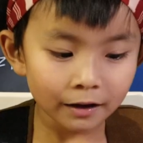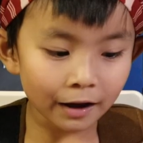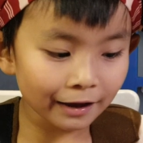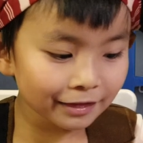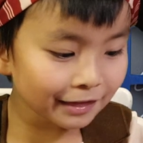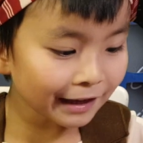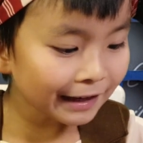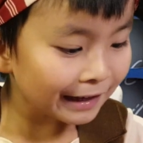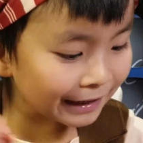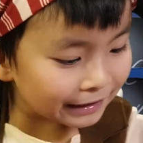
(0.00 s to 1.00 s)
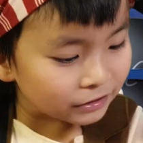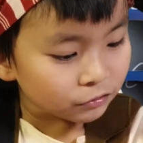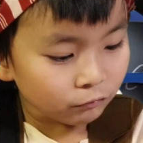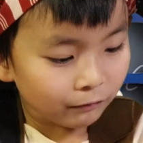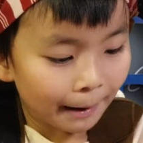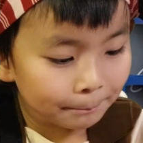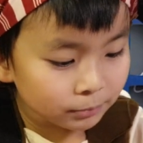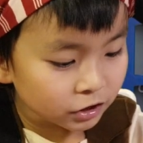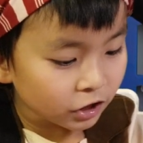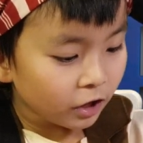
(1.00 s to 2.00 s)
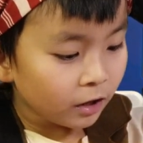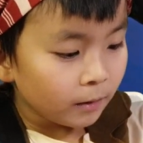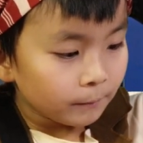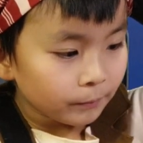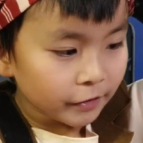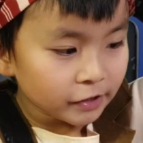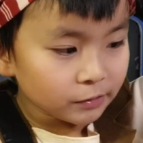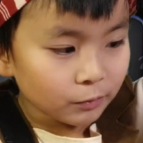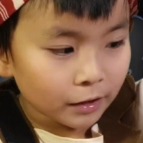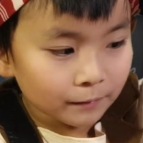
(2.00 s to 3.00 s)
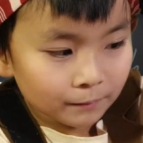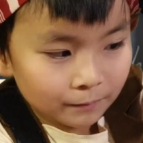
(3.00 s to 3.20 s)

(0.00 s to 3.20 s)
I think it is Raptor, this one.